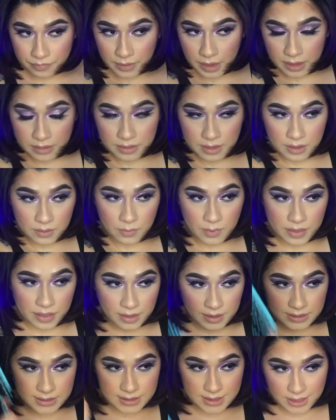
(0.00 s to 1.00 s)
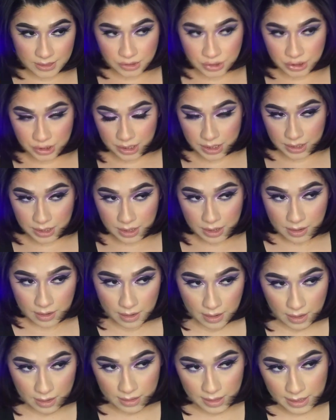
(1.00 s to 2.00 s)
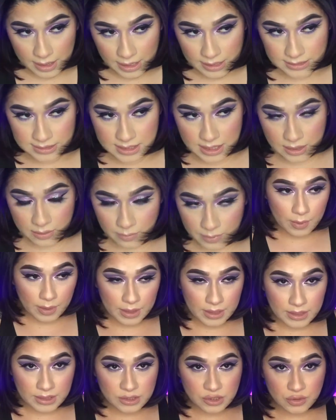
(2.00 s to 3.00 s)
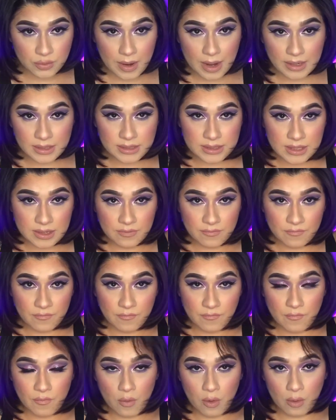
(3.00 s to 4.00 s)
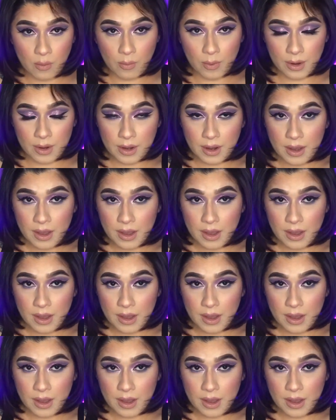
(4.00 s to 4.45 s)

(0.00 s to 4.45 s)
And then with this section, like I said, we're going to direct it forward.